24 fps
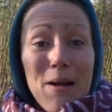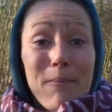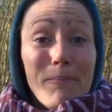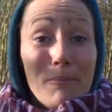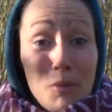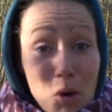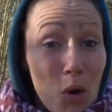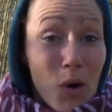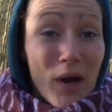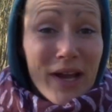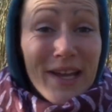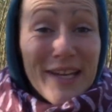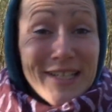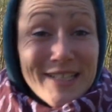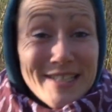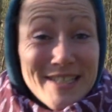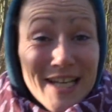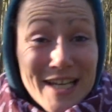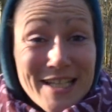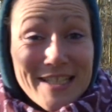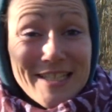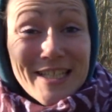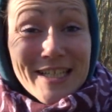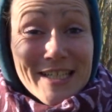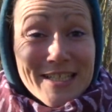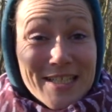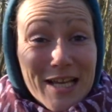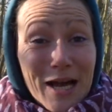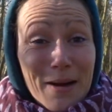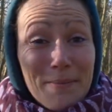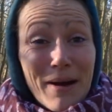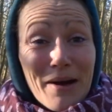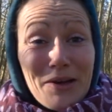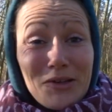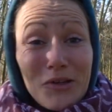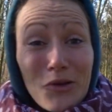more excited
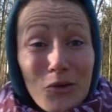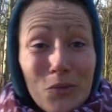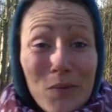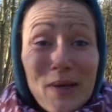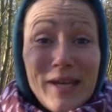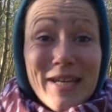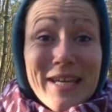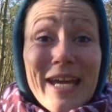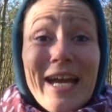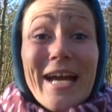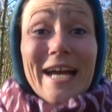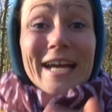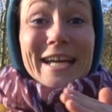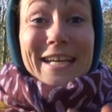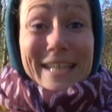about your week,